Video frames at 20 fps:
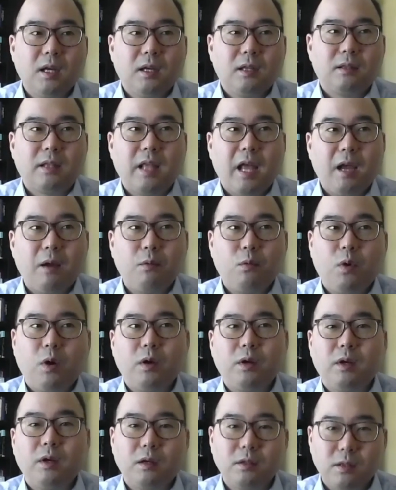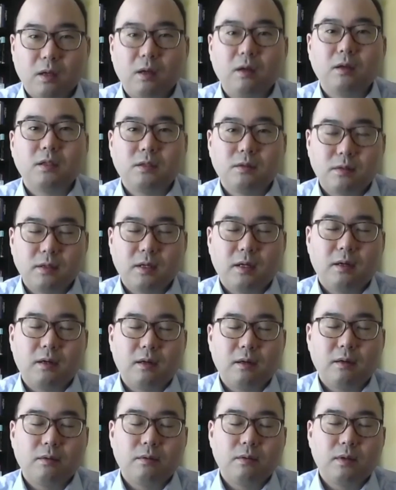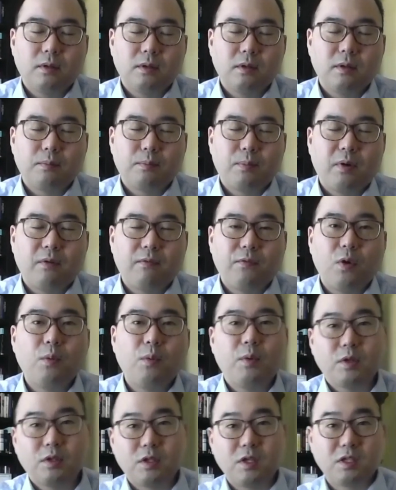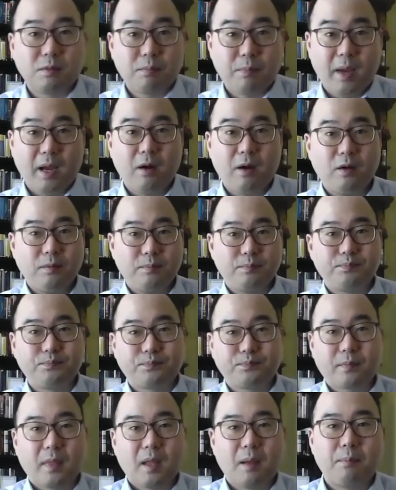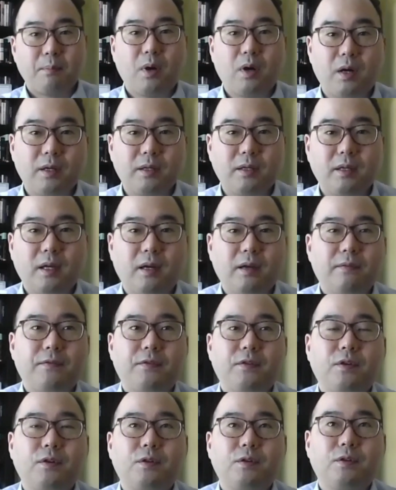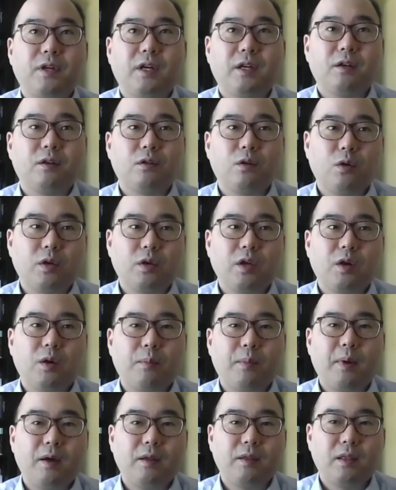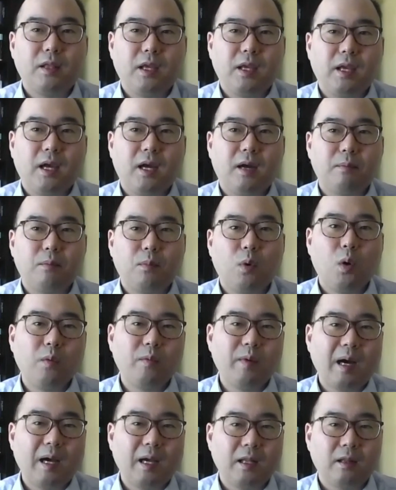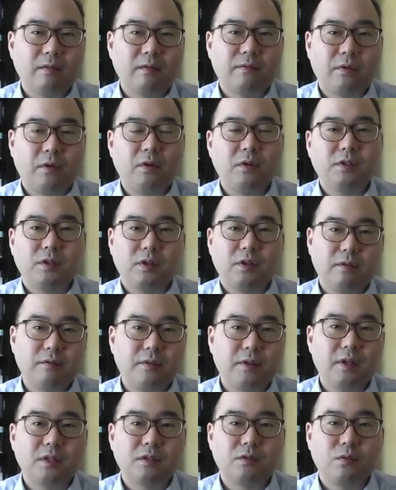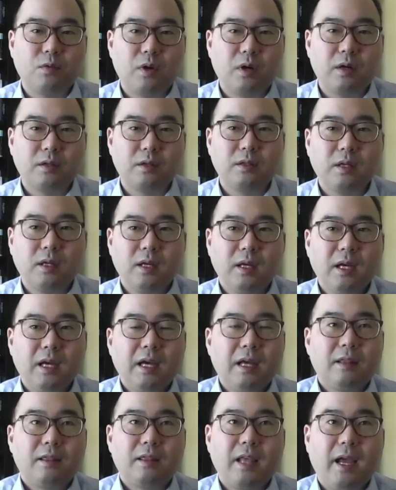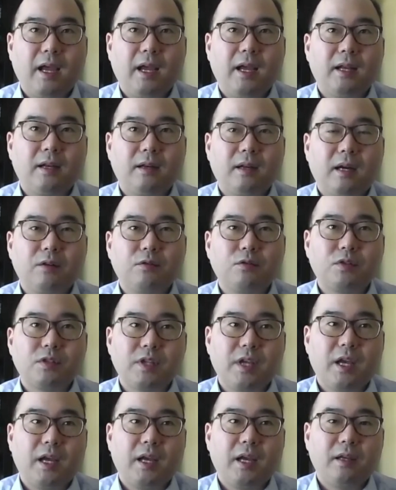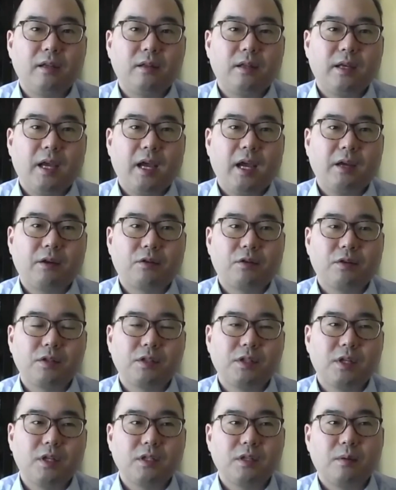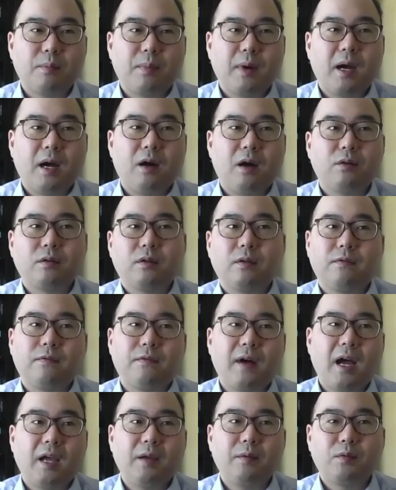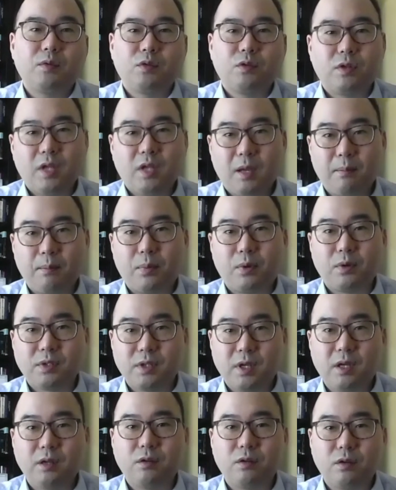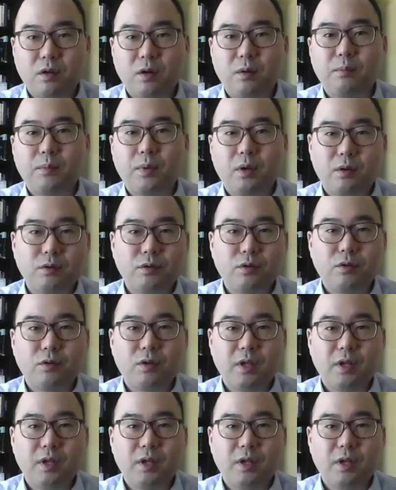That one, the performance is better. But if you're kind of talking about the mobile version of this one, then I would say the accuracy is about 5 to 10% to compare to